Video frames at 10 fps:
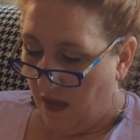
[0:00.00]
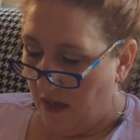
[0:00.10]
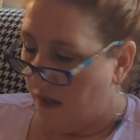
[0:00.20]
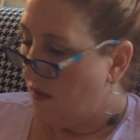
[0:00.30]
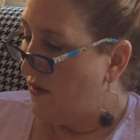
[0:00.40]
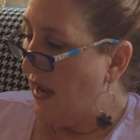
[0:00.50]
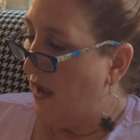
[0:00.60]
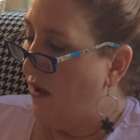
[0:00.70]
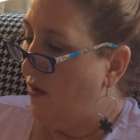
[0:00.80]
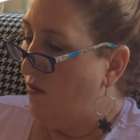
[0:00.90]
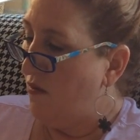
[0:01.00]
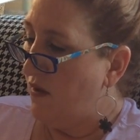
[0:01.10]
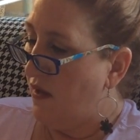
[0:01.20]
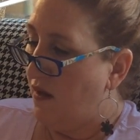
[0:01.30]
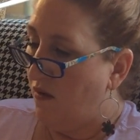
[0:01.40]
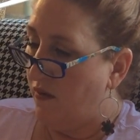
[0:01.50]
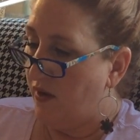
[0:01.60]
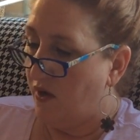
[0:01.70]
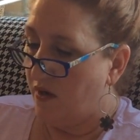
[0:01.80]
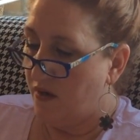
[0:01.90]
and so now it
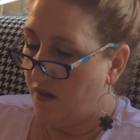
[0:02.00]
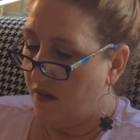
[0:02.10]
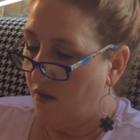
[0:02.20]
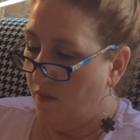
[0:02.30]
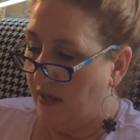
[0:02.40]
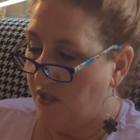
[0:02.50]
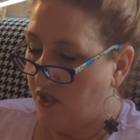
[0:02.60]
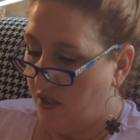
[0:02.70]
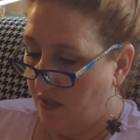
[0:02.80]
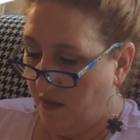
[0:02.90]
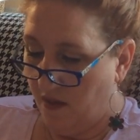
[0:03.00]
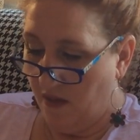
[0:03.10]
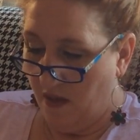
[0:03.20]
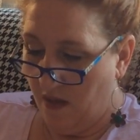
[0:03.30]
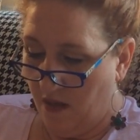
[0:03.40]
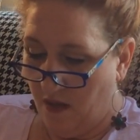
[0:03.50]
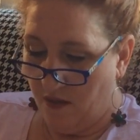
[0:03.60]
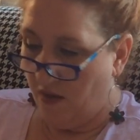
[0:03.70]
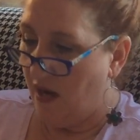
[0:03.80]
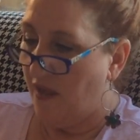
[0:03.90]
hurts so much.
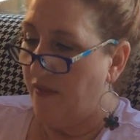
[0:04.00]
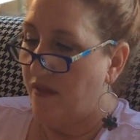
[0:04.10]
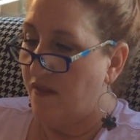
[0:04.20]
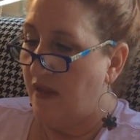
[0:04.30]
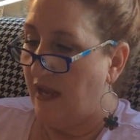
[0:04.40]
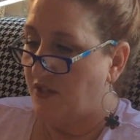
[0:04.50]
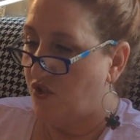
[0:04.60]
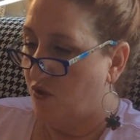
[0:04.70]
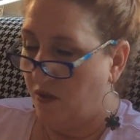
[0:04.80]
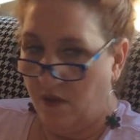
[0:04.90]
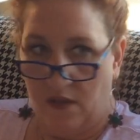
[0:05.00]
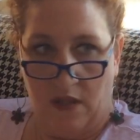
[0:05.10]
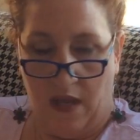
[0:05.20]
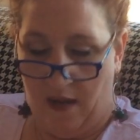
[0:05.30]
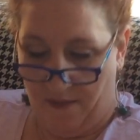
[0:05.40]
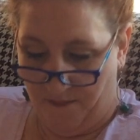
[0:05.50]
So I got this natural